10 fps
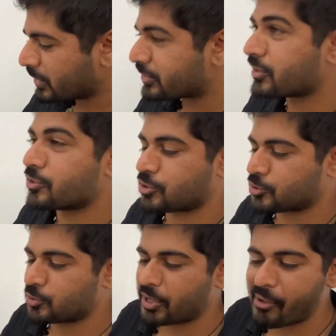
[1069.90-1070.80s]
To the
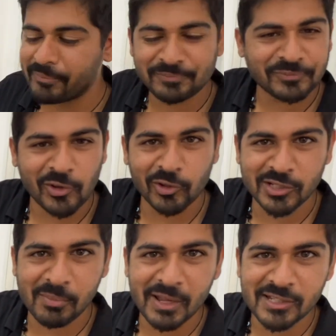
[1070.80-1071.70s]
shakshuka.
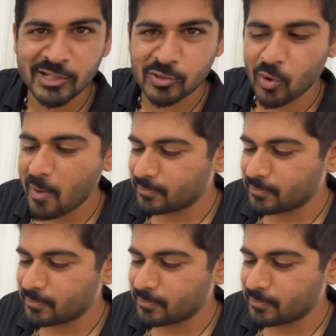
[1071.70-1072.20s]
Looks amazing as well.